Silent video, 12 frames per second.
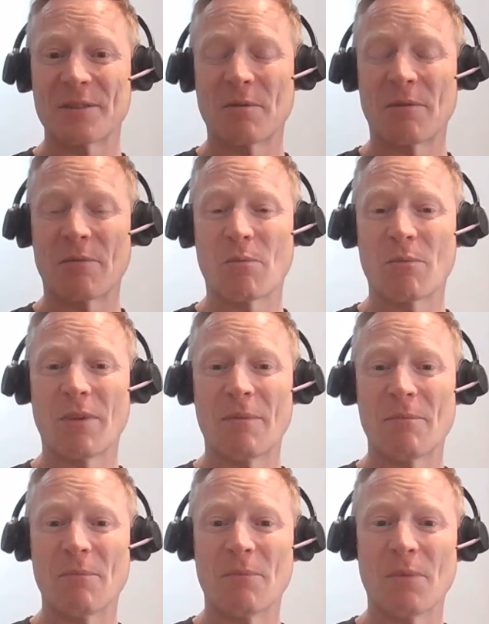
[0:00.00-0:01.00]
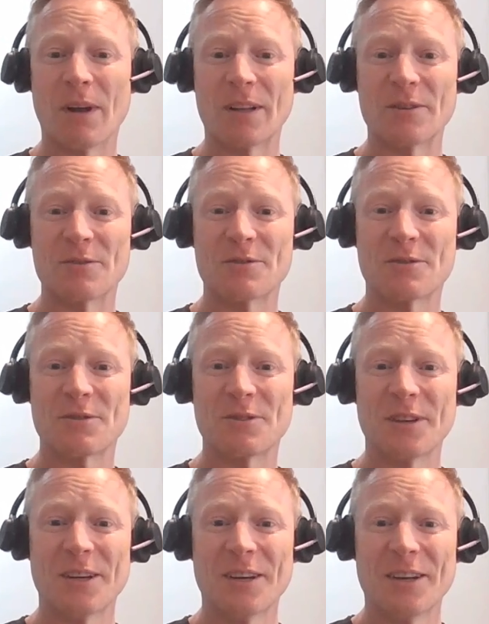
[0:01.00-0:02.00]
So um, we're, um, well used to
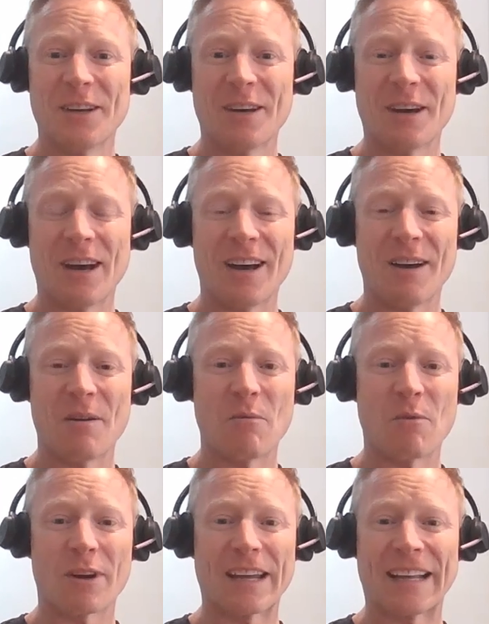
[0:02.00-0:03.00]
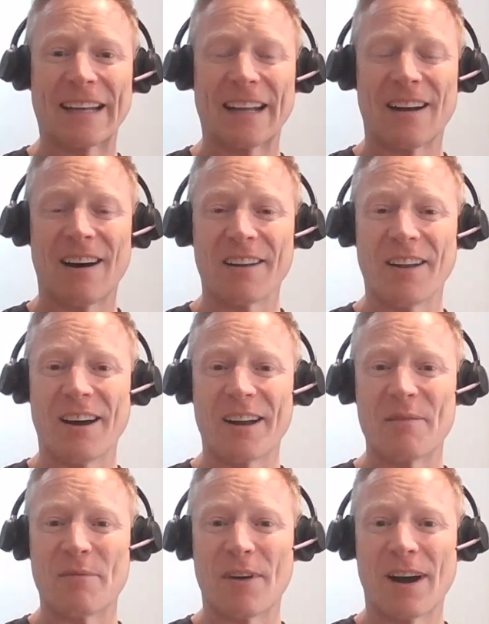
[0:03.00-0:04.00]
uh, working in an
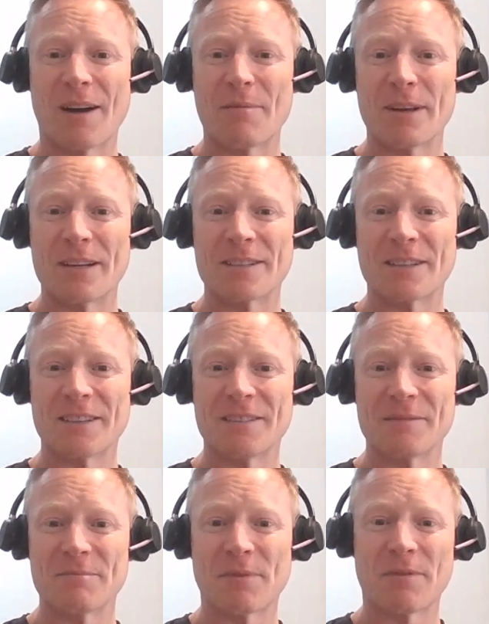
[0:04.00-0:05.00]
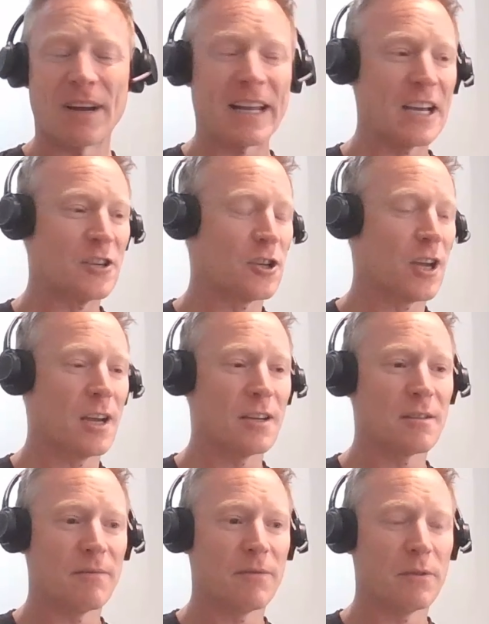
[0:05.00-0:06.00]
online environment and providing
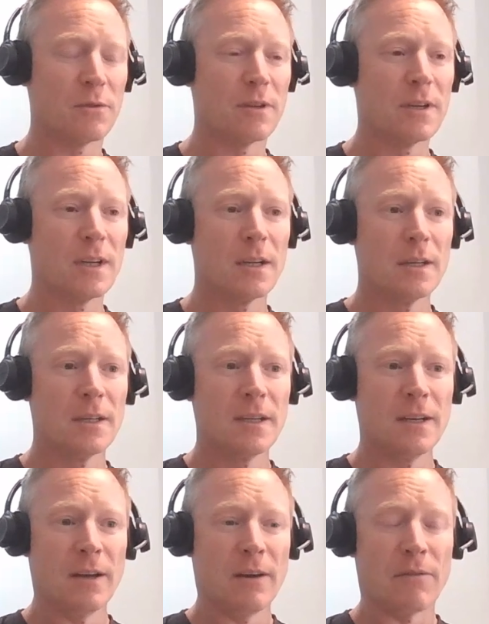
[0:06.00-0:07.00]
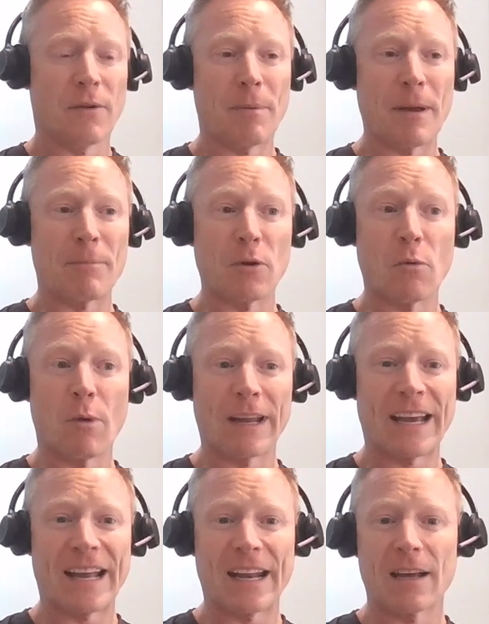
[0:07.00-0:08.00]
education for for people who
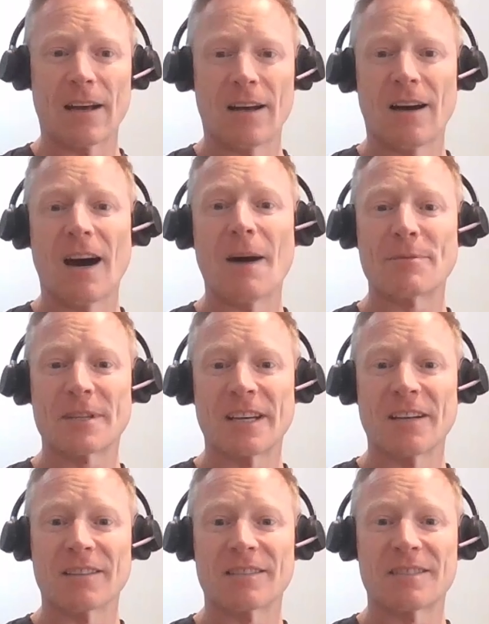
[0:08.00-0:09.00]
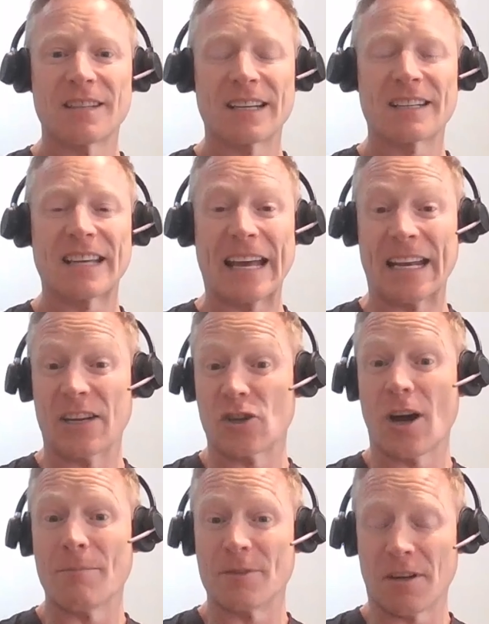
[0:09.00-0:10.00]
want to get uh, upskilled to, to get a
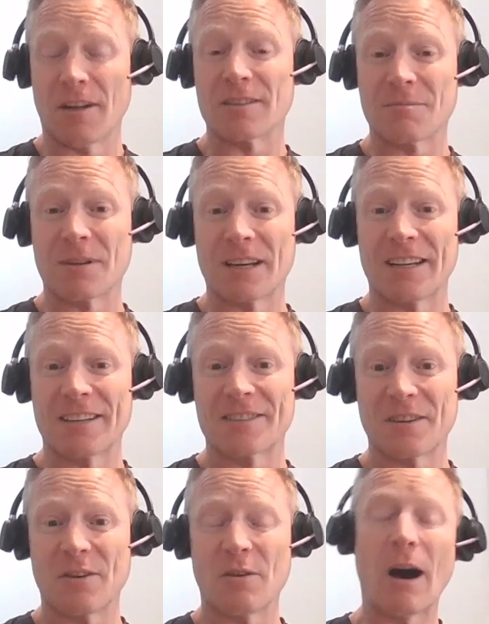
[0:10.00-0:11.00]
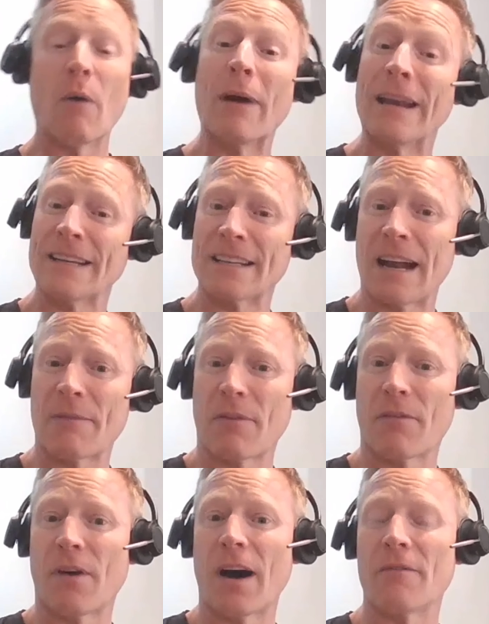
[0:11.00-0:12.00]
job ultimately. So I went into that
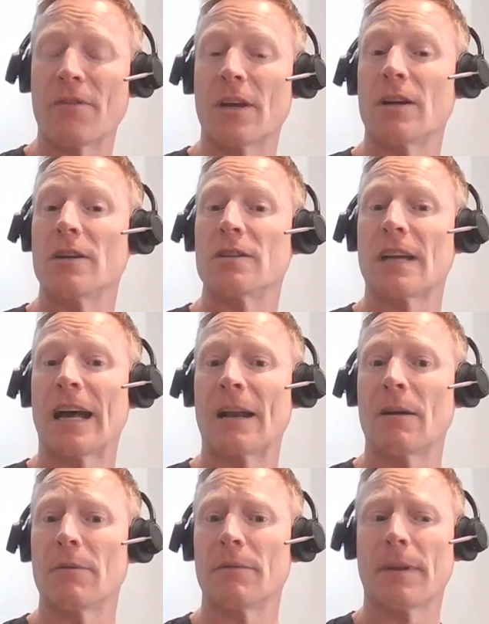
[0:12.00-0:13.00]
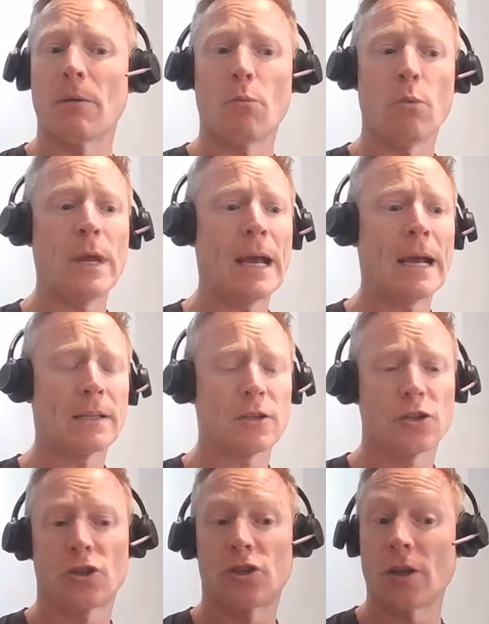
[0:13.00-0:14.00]
for five years, and then we had
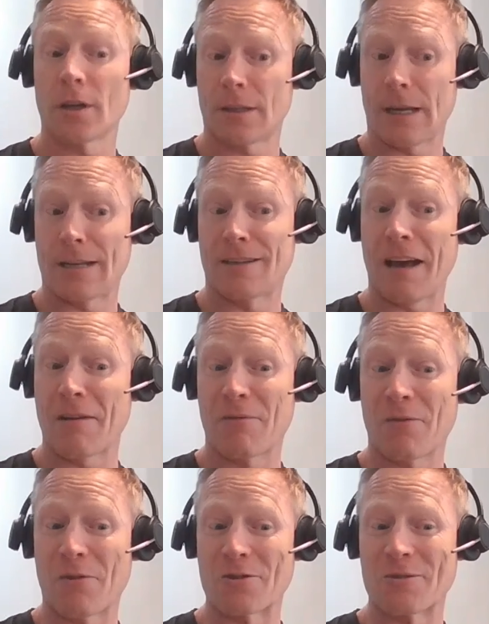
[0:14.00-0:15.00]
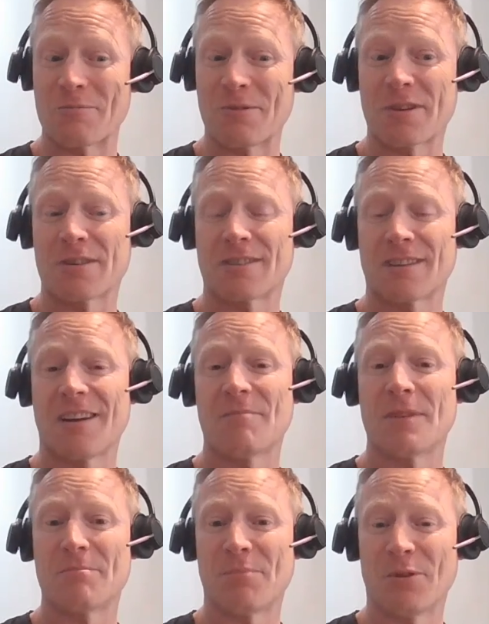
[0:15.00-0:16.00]
shut that down, course, because the
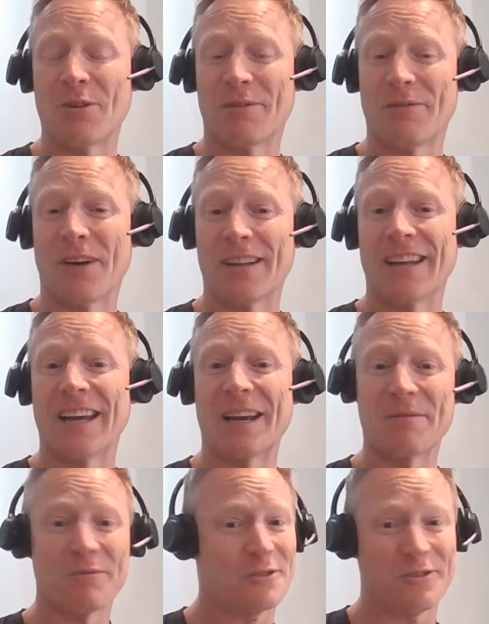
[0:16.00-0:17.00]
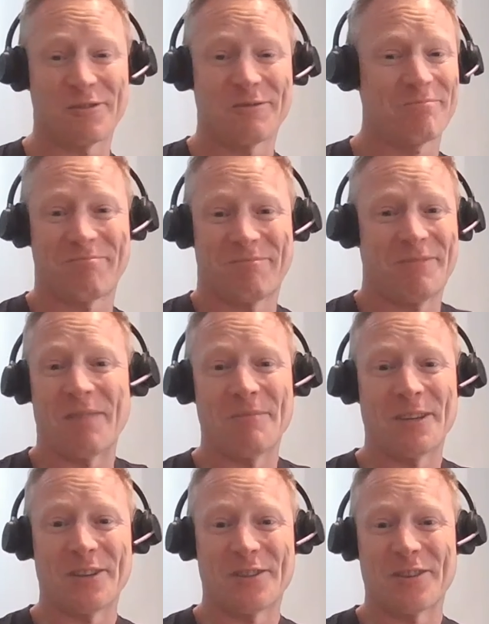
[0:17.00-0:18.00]
government pulled the funding. It was just
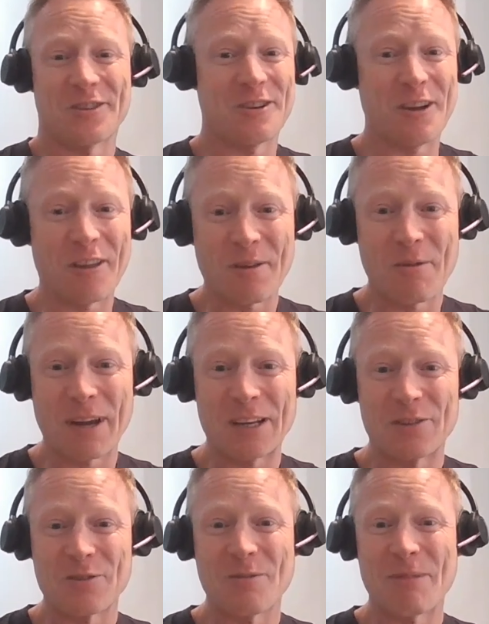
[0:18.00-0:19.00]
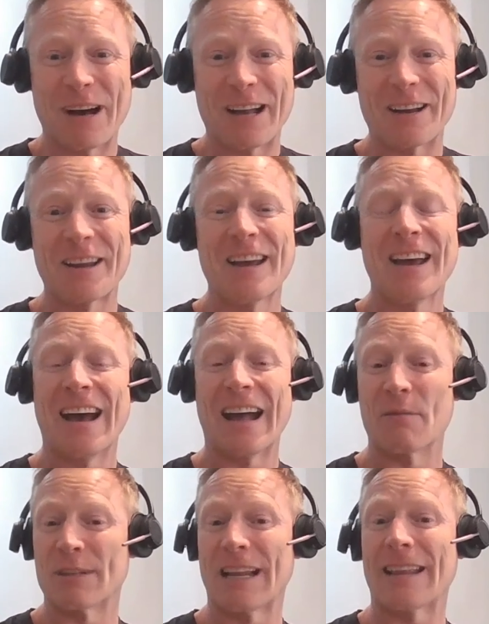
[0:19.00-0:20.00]
government system. Nothing we could do about it.
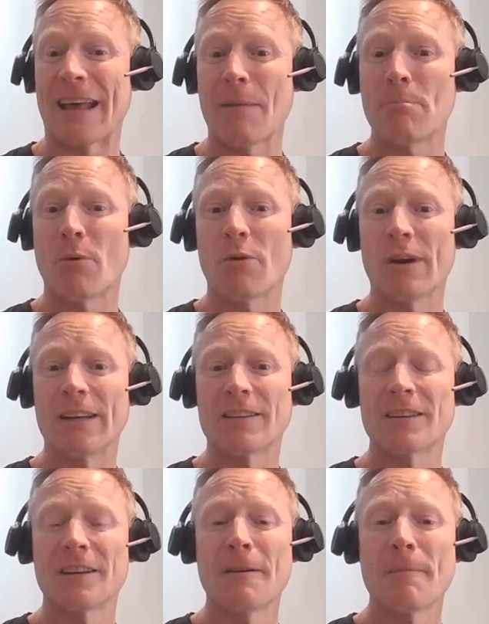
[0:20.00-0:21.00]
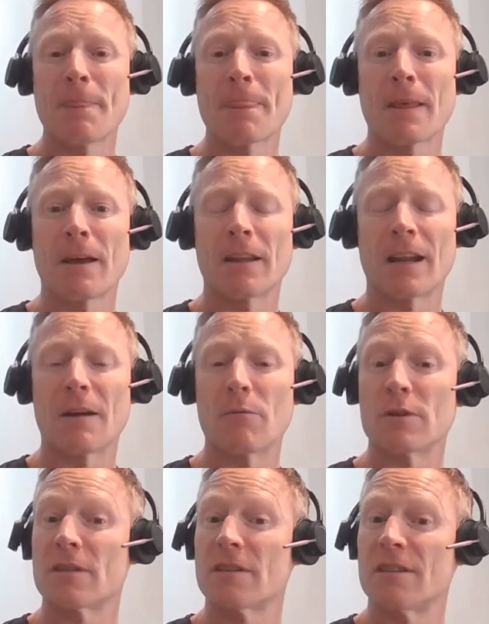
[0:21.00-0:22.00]
And it was at that point that I
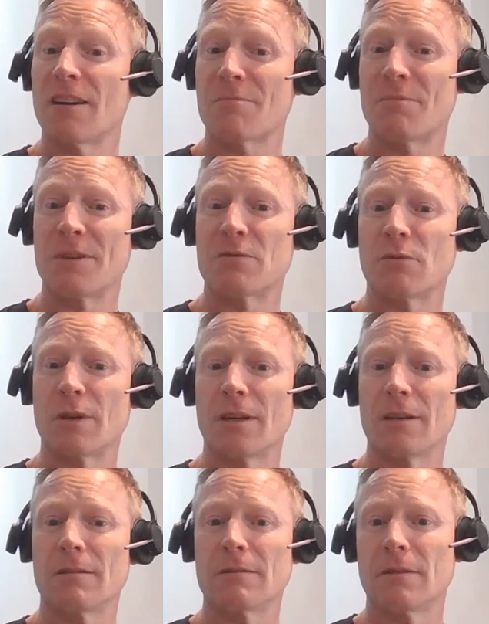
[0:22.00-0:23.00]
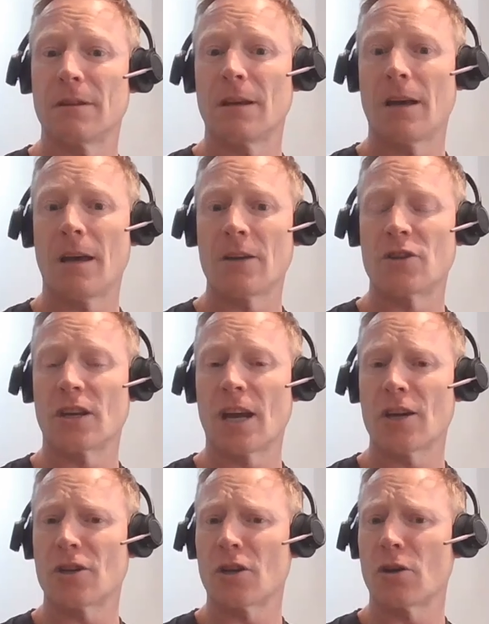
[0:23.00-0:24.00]
was stuck between
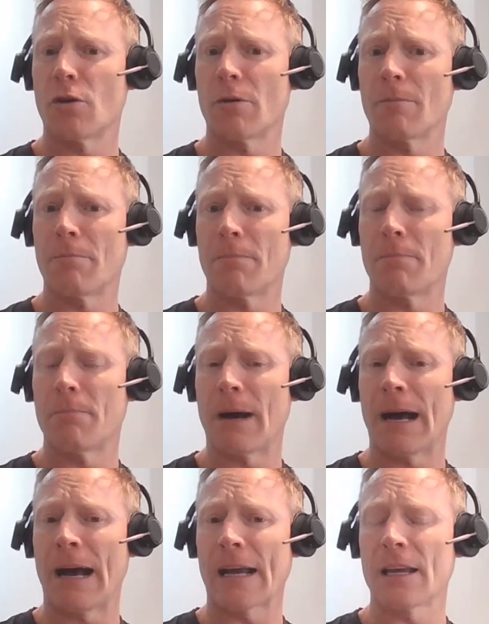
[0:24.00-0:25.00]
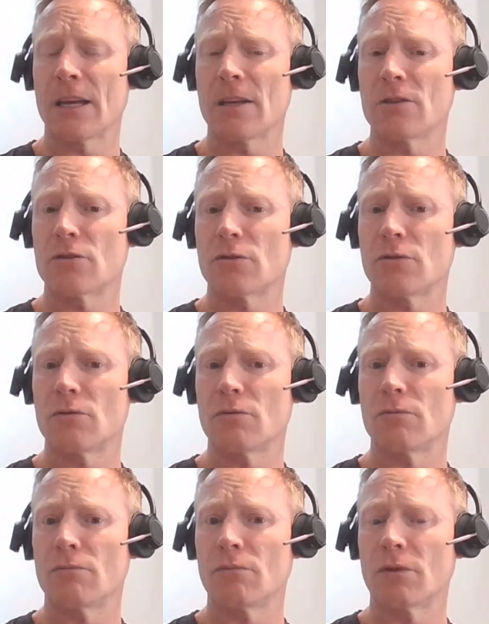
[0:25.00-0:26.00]
education going back
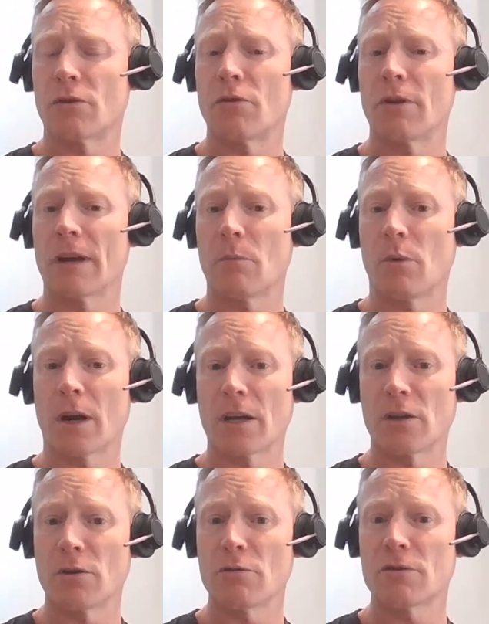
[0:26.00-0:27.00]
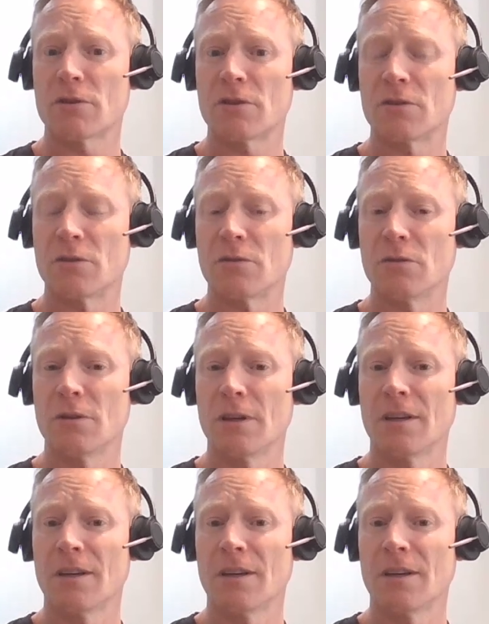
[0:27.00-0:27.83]
into recruiting and what I used to do,